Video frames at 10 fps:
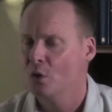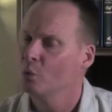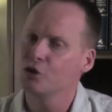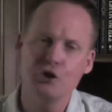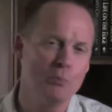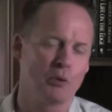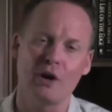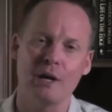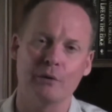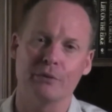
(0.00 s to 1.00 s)
Would you
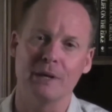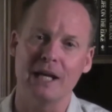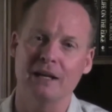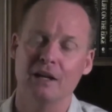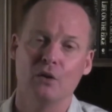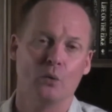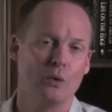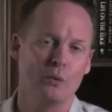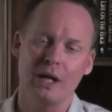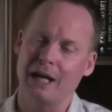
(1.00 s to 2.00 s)
pray with me?
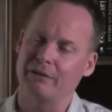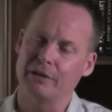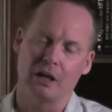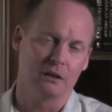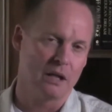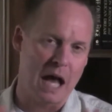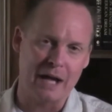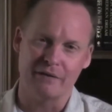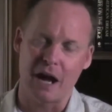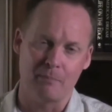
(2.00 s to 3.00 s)
We have a lot
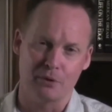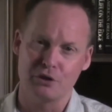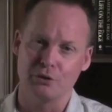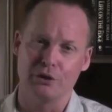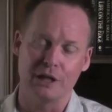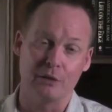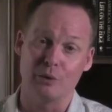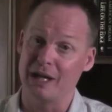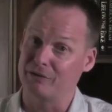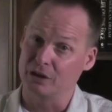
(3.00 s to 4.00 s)
of opportunity.
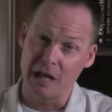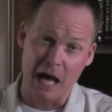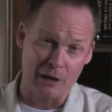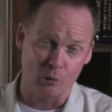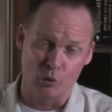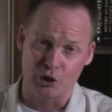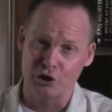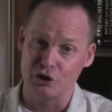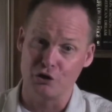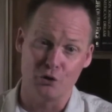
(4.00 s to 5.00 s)
We have a lot of work
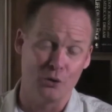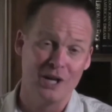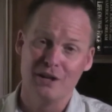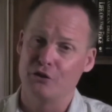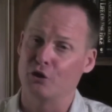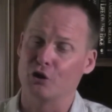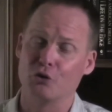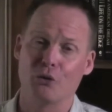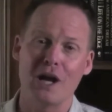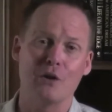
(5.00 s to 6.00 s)
to do. They're a
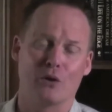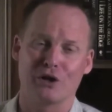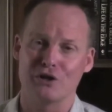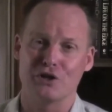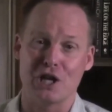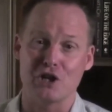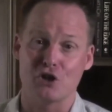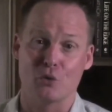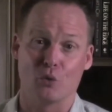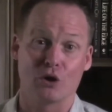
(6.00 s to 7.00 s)
great organization
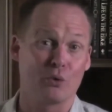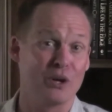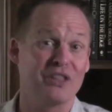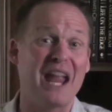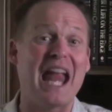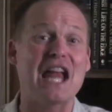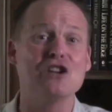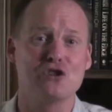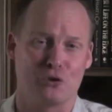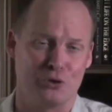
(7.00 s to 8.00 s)
to work with.
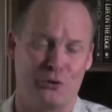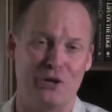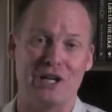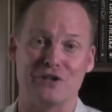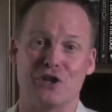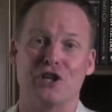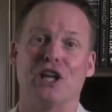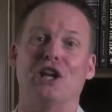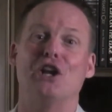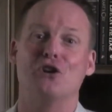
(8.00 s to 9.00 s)
Angel Tree is going to
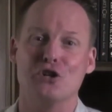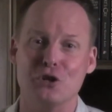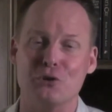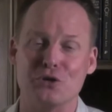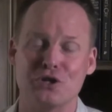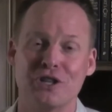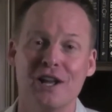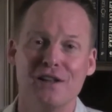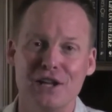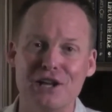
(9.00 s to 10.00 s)
get introduced
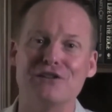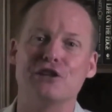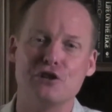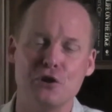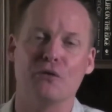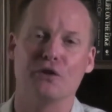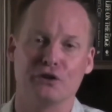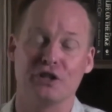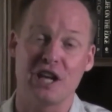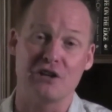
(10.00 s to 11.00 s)
into juvenile
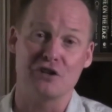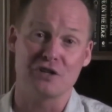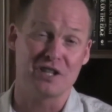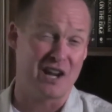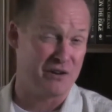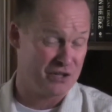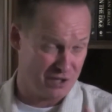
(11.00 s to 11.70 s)
detention centers.